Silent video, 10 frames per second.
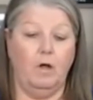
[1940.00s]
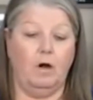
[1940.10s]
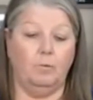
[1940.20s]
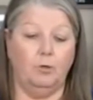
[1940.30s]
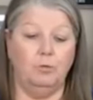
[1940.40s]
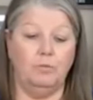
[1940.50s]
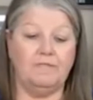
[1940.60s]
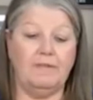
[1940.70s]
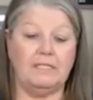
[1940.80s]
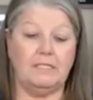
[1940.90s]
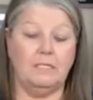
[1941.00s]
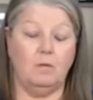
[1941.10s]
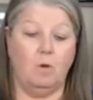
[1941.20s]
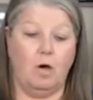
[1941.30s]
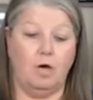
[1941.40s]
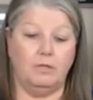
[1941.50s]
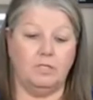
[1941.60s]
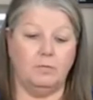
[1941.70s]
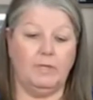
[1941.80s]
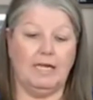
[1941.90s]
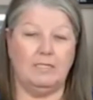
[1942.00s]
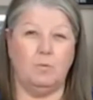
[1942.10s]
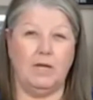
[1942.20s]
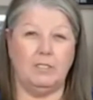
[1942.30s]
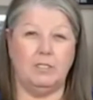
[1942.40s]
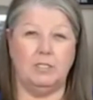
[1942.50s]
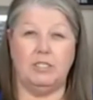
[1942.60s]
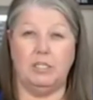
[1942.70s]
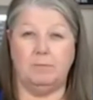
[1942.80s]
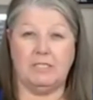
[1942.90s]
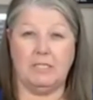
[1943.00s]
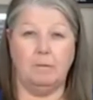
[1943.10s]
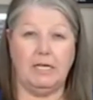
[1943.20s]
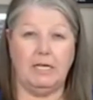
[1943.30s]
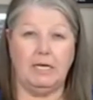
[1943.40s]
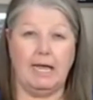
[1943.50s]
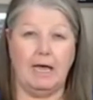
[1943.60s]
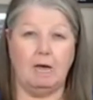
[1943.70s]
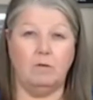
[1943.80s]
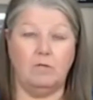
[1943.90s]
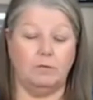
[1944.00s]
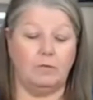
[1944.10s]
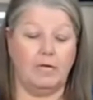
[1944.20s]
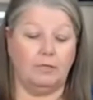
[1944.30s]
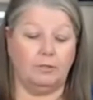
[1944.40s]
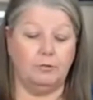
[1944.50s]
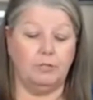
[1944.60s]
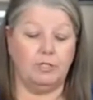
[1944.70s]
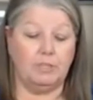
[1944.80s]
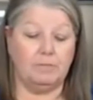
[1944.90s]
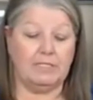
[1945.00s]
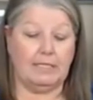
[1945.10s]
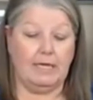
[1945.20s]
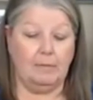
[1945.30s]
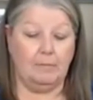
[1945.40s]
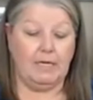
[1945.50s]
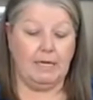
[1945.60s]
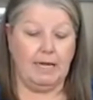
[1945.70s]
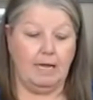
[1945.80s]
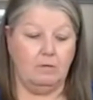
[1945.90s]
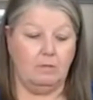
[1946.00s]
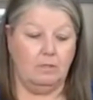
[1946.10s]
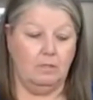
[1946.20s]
Our room was facing the water, so we got to watch the ships come in and out. There were a lot of cruise ships that came in and out.